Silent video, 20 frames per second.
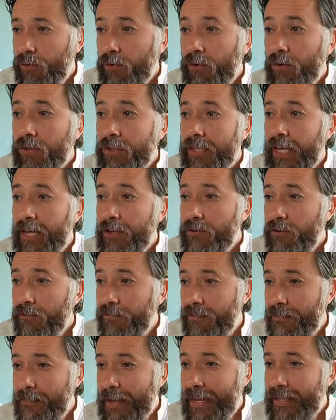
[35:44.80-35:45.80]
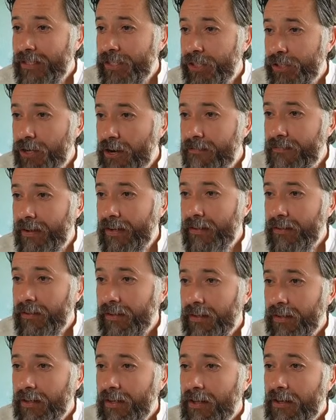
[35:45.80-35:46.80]
Do not take your female
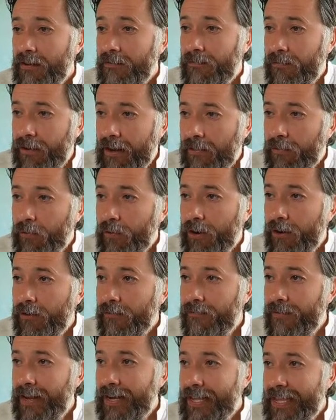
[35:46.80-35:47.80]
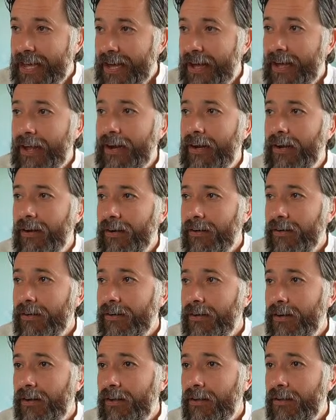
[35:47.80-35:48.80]
servant for a daughter of Belial,
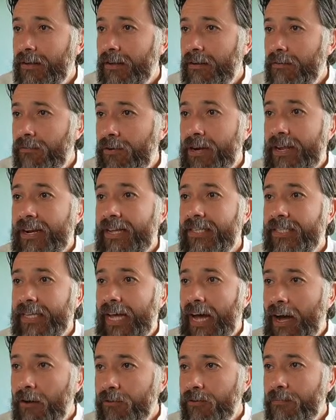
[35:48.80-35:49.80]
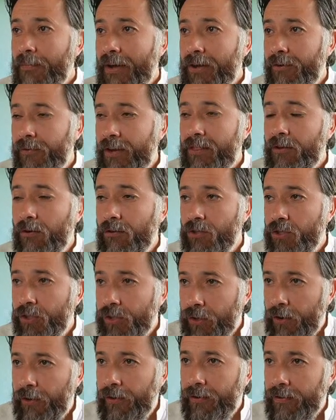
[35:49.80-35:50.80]
for it is out of my great
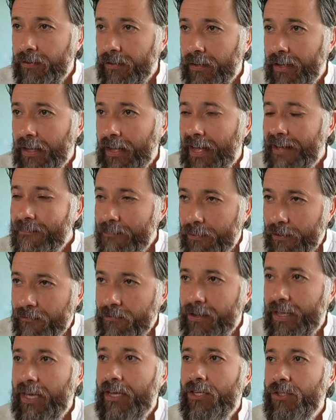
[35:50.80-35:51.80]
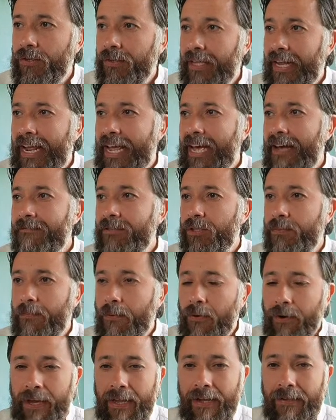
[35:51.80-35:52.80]
concern and provocation that I have
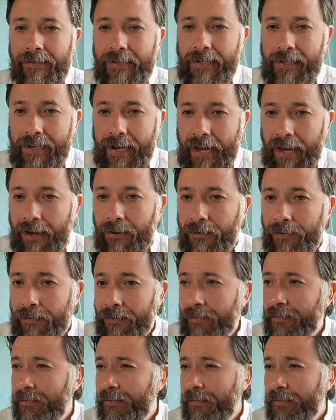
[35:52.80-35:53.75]
spoken until now."